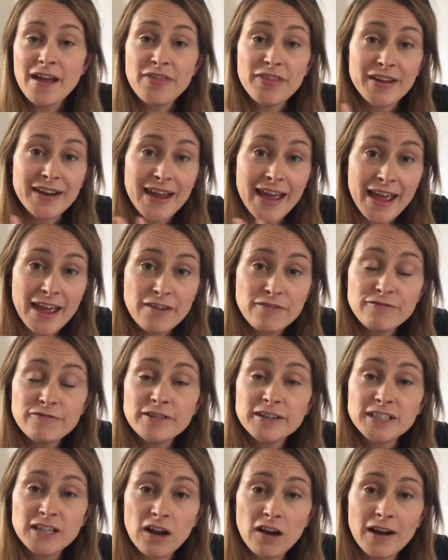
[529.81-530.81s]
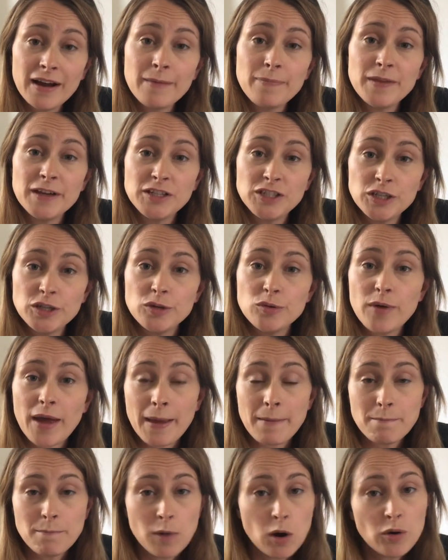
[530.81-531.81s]
then every time they do
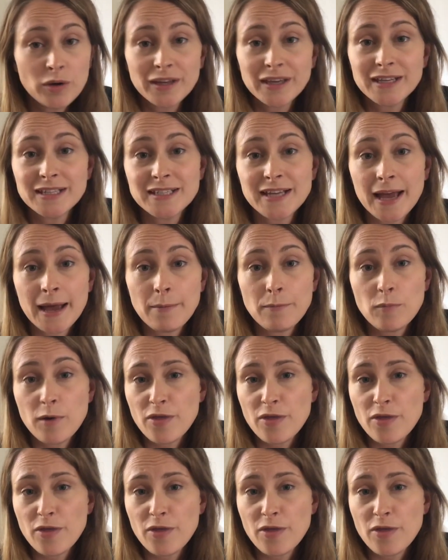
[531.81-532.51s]
a mock exam,